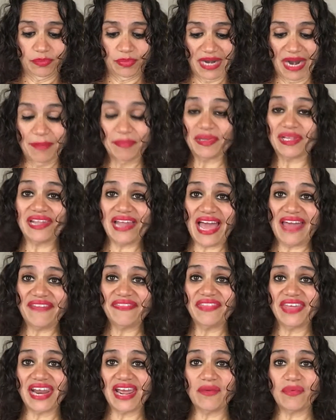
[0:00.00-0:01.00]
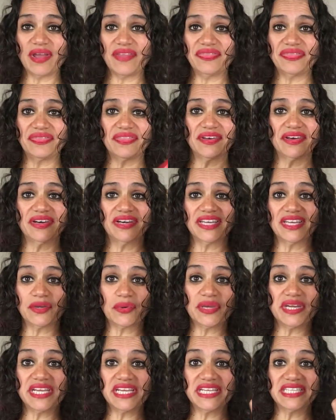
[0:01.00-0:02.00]
But I'm glad that I read the
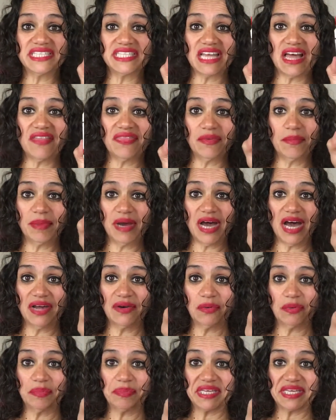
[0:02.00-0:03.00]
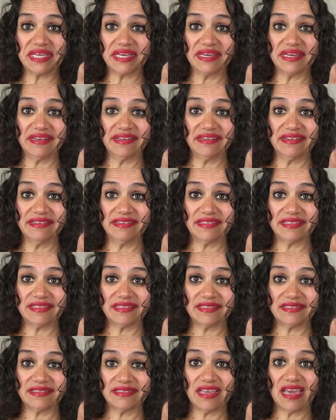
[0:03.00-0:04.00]
ingredients on the bottle
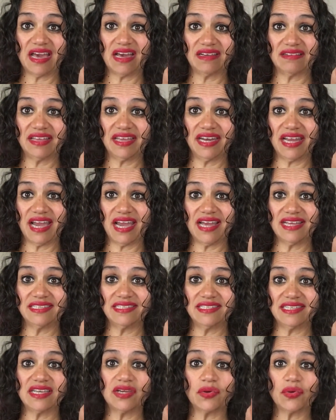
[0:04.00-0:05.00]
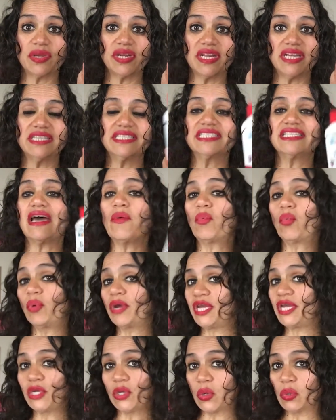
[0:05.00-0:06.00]
because, yeah, it has ingredients that
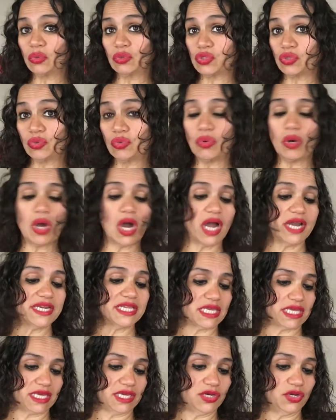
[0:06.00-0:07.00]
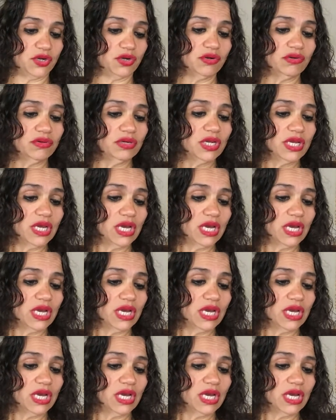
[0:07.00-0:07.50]
we don't do on keto.